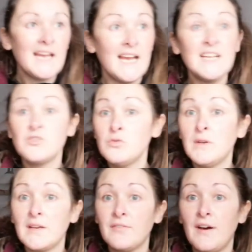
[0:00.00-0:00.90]
I
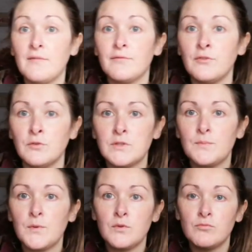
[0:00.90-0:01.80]
do like farm
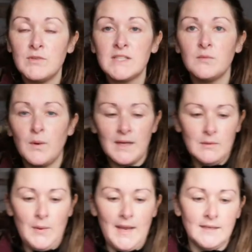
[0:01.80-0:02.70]
foods, but the reason
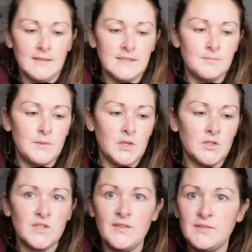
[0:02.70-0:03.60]
why I went is
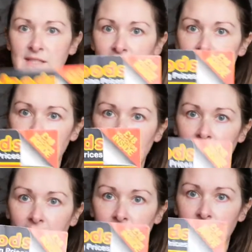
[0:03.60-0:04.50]
because the other day
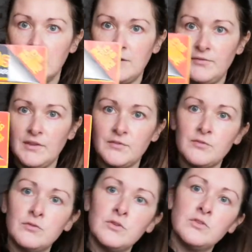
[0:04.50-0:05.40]
I had the
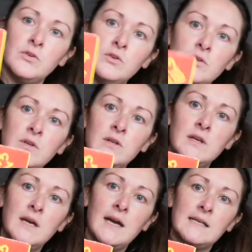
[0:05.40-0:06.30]
leaflet through the door
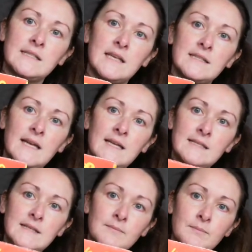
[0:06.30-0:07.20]
and it says
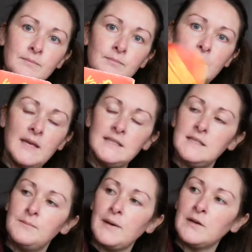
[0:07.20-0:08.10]

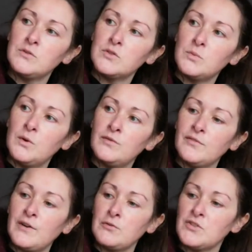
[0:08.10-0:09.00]
£18
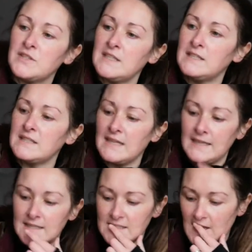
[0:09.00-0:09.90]
worth of vouchers
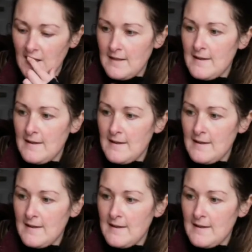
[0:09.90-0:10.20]
inside.